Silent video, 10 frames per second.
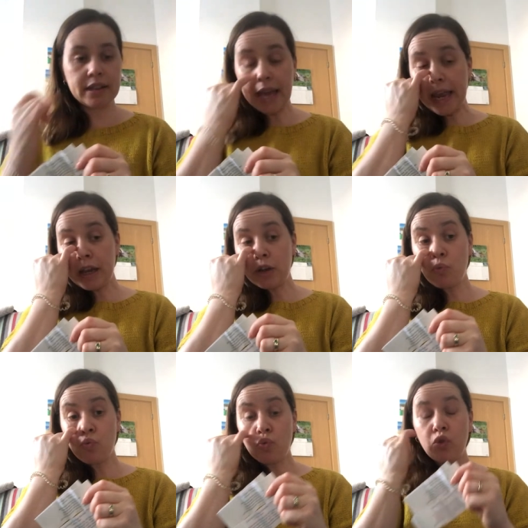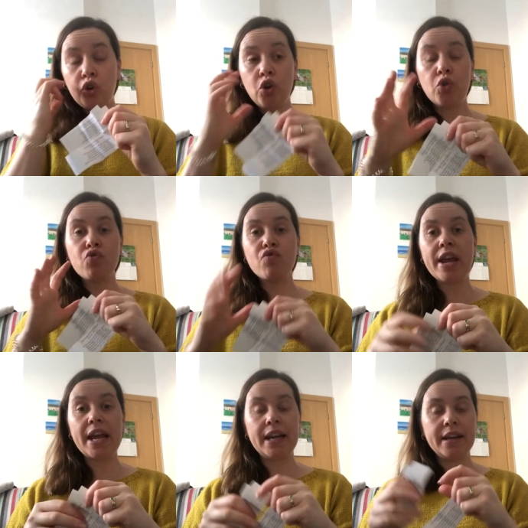they look
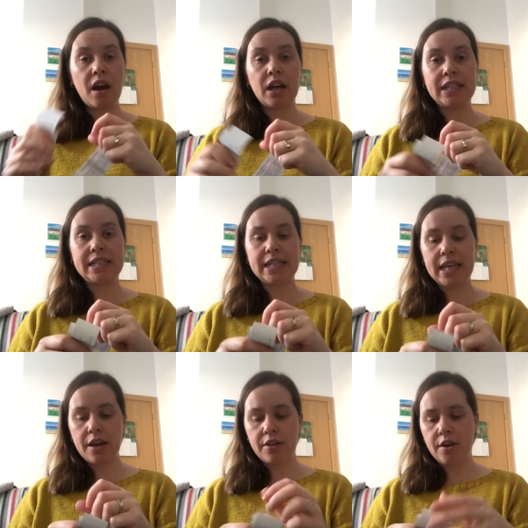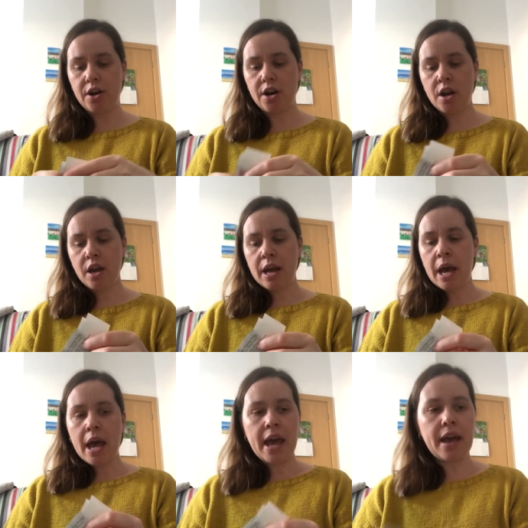really nice together.
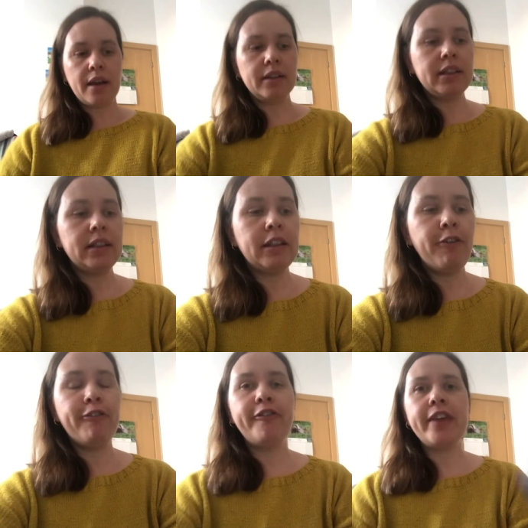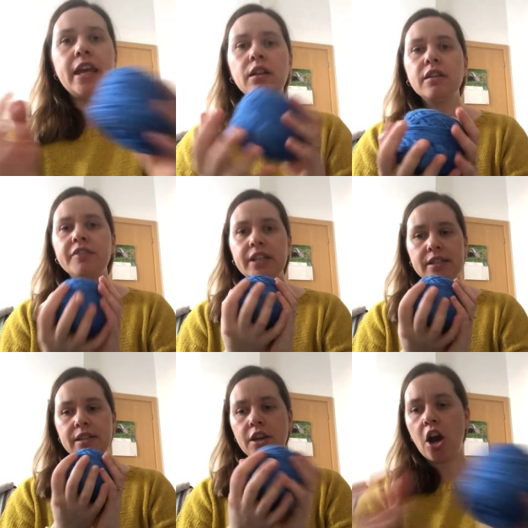The feel of
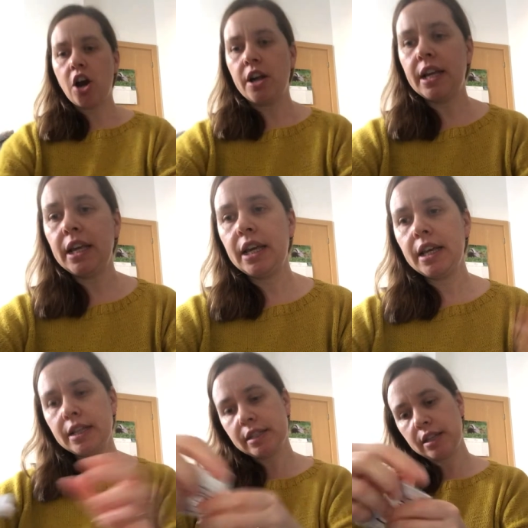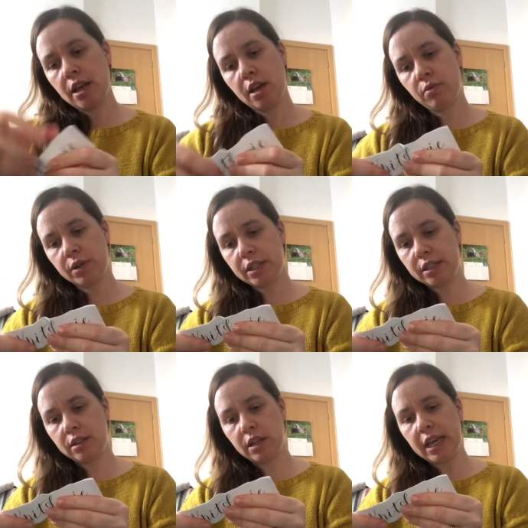this yarn is, what
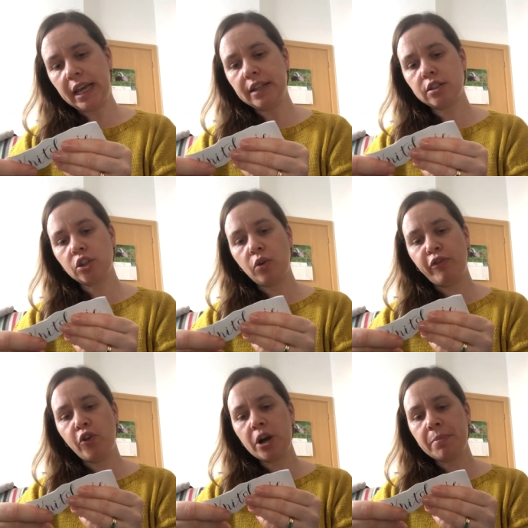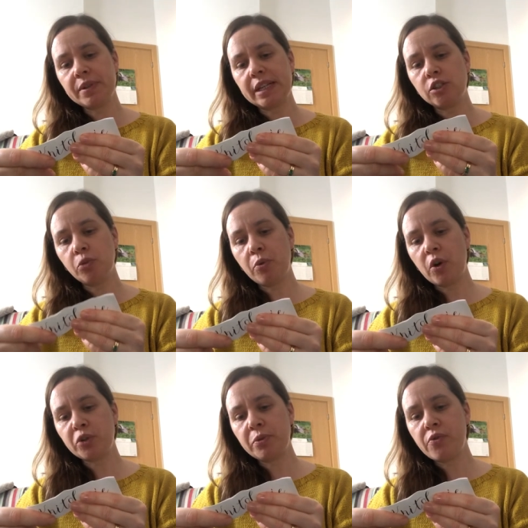is it? so 40% super
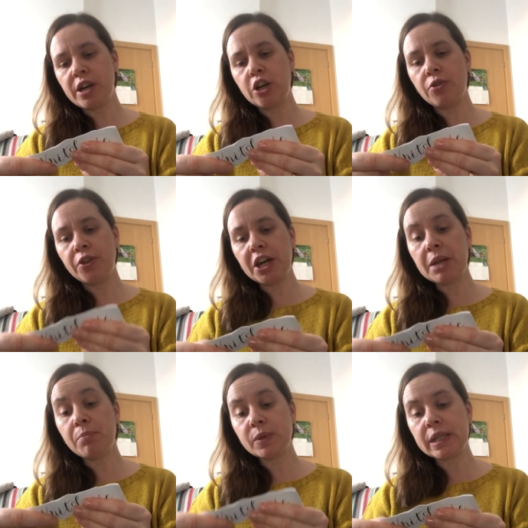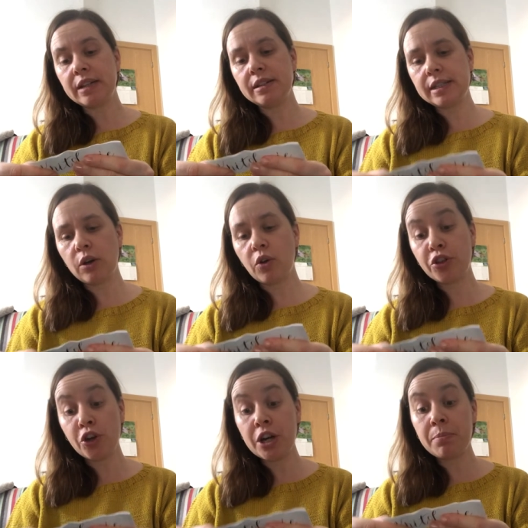wash merino 30% silk
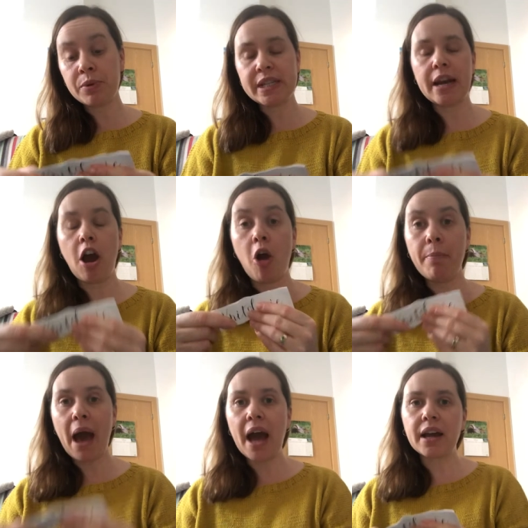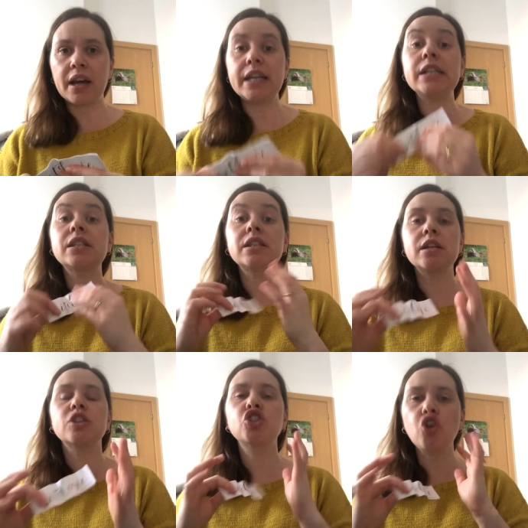30% alpaca it's
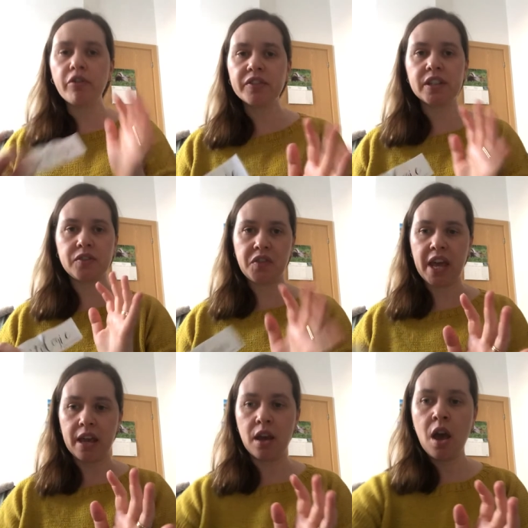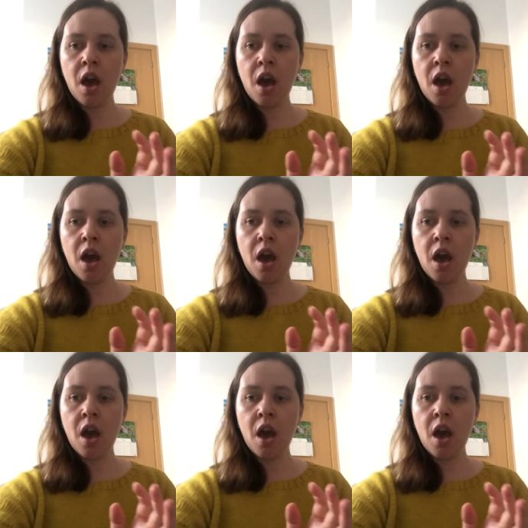the softest thing